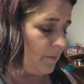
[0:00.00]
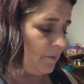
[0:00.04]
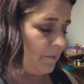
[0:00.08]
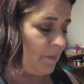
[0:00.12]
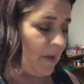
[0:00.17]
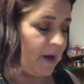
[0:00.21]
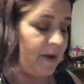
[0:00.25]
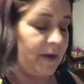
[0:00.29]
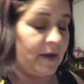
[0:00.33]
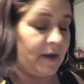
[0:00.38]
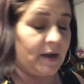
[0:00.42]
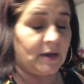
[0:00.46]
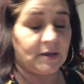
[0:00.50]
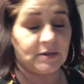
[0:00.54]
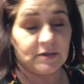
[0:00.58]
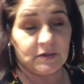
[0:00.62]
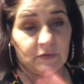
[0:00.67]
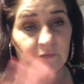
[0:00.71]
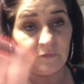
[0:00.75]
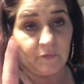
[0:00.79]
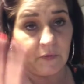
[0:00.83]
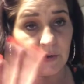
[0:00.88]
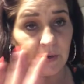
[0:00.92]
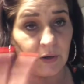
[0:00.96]
My next
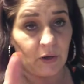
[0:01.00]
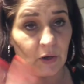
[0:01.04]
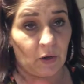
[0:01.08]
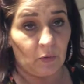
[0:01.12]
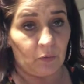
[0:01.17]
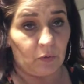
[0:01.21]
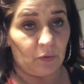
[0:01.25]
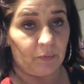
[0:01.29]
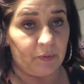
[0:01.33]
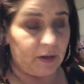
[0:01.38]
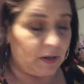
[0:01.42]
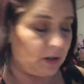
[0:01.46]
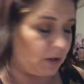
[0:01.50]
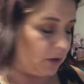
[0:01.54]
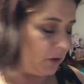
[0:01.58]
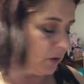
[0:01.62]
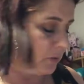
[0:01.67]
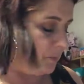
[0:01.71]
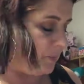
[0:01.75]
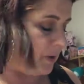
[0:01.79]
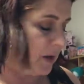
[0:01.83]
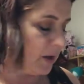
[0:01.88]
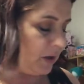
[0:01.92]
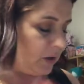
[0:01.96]
video will be a
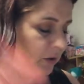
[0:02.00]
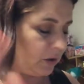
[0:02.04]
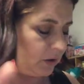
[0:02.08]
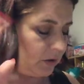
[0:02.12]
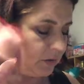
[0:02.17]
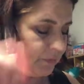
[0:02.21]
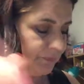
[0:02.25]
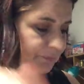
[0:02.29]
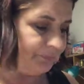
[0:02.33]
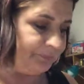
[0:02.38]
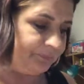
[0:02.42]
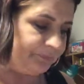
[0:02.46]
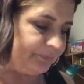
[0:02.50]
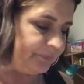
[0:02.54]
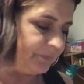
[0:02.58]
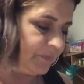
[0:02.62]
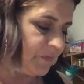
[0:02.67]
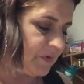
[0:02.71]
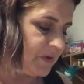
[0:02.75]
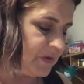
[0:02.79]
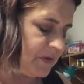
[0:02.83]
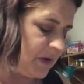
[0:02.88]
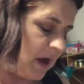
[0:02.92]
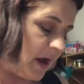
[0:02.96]
little better.
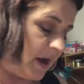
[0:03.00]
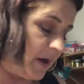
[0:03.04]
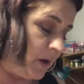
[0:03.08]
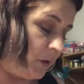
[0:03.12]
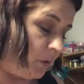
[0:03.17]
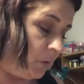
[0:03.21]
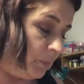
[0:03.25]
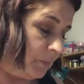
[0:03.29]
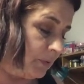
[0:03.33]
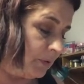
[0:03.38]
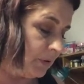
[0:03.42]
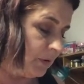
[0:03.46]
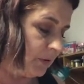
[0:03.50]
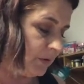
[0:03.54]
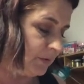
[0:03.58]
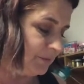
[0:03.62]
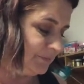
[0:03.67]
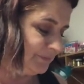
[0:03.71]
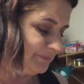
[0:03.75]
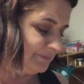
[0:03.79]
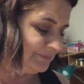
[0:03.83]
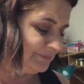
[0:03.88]
I hope.